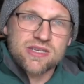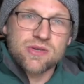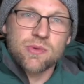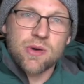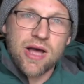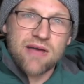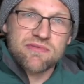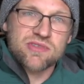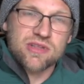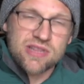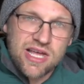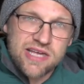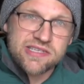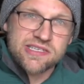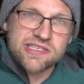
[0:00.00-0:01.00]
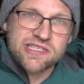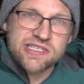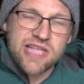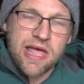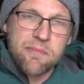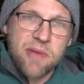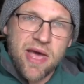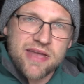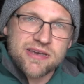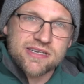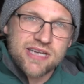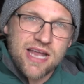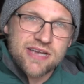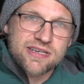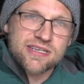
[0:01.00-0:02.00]
you will have to license that
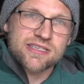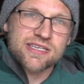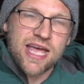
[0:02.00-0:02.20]
patented idea